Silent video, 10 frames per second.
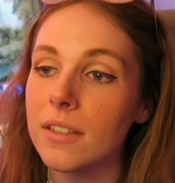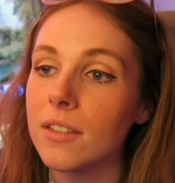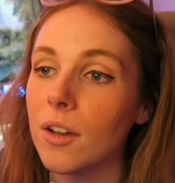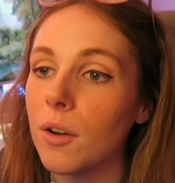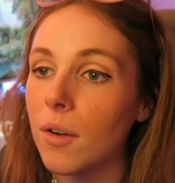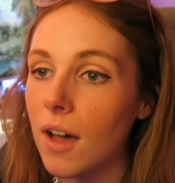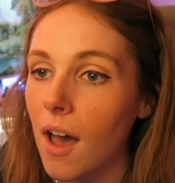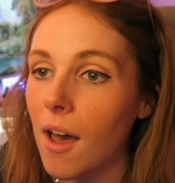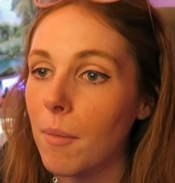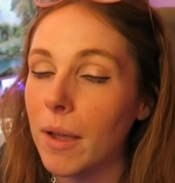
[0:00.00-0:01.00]
So
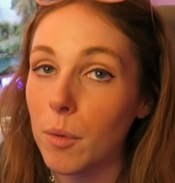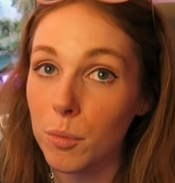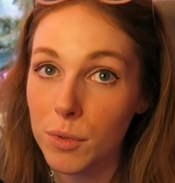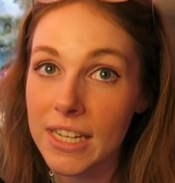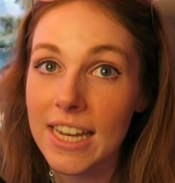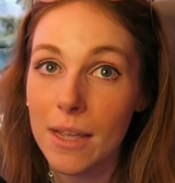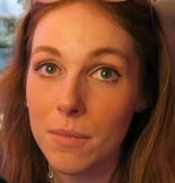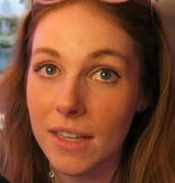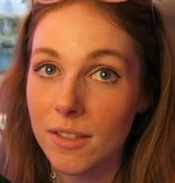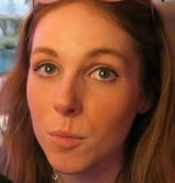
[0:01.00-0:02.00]
I will rename
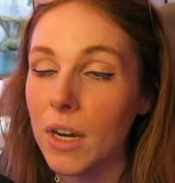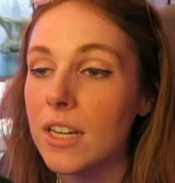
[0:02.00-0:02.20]
this when